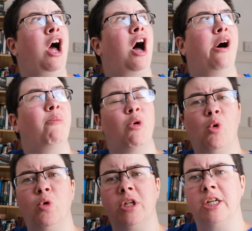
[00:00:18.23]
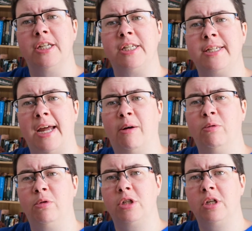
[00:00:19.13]
all the
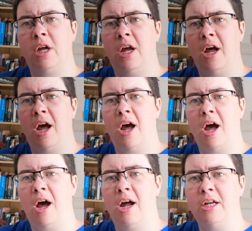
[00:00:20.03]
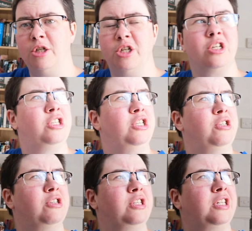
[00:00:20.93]
sound and just
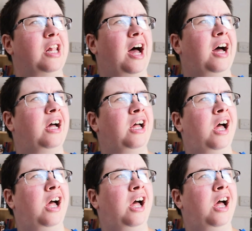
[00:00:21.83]
use that.